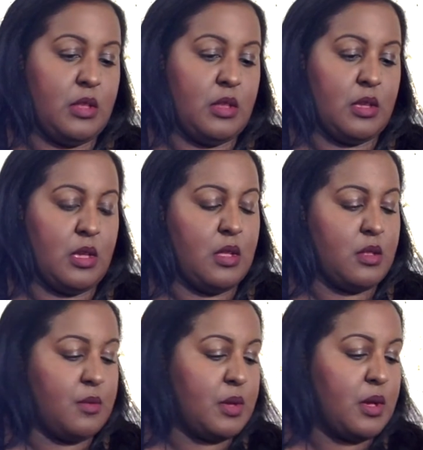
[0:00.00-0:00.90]
Okay,
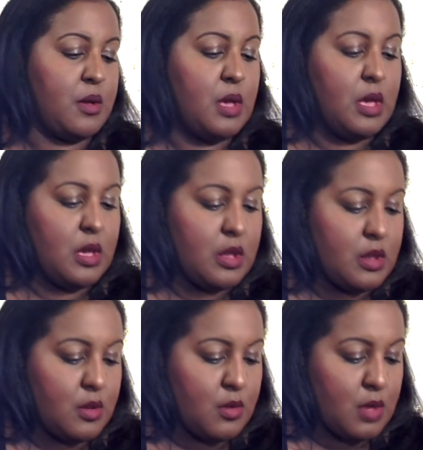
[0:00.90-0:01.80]
there we go. Hit the
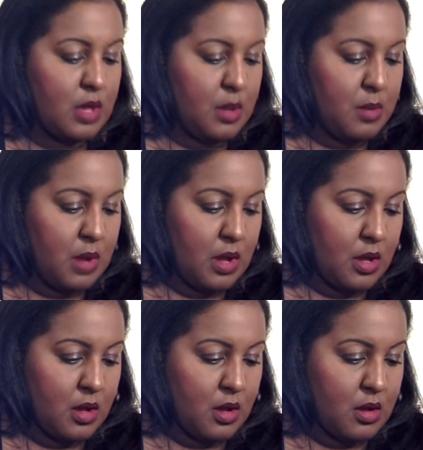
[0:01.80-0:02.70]
little camera
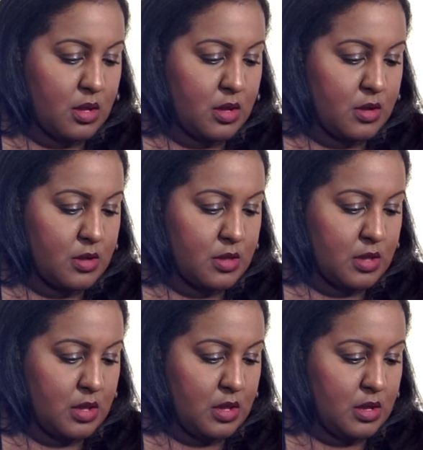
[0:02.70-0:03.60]
icon here to
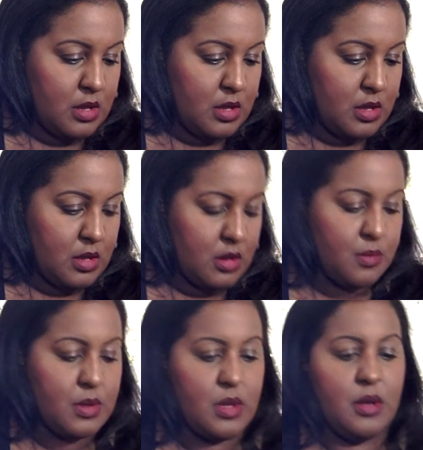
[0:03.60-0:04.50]
scan it. There we
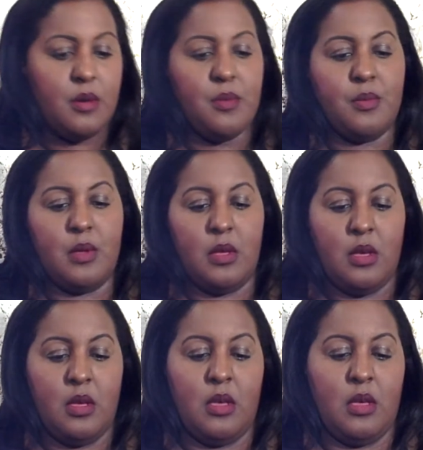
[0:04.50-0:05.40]
go.
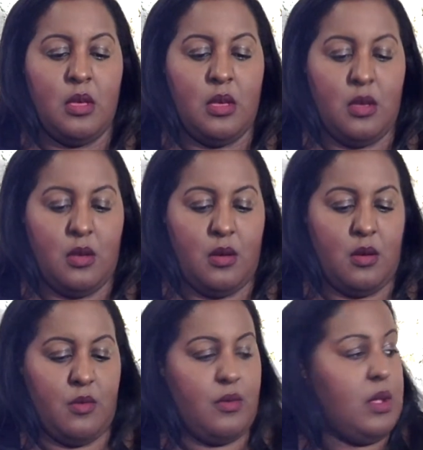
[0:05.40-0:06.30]

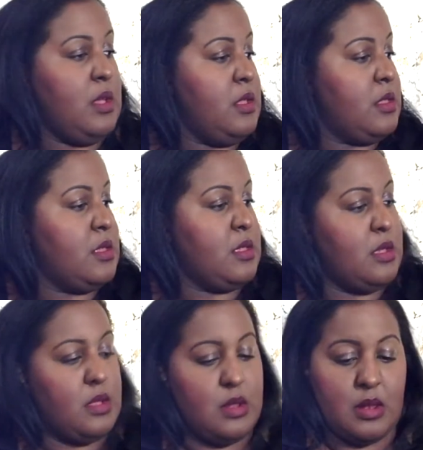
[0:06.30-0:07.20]

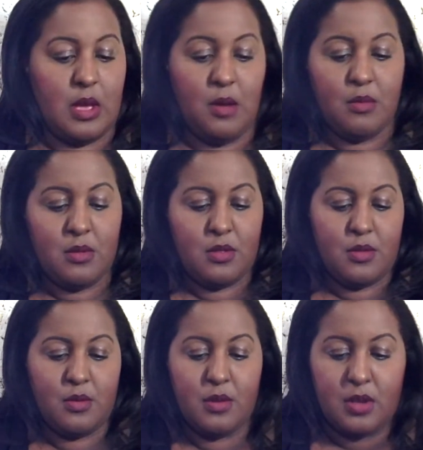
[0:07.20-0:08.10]
Alright, that one's
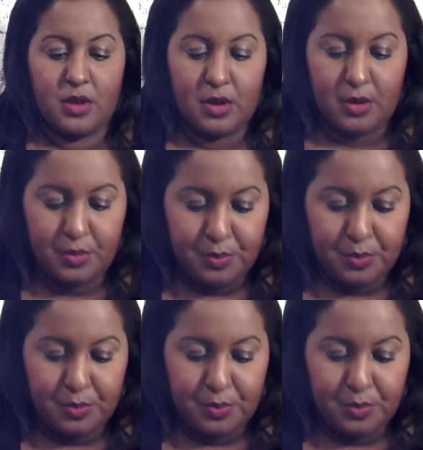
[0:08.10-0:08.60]
on there.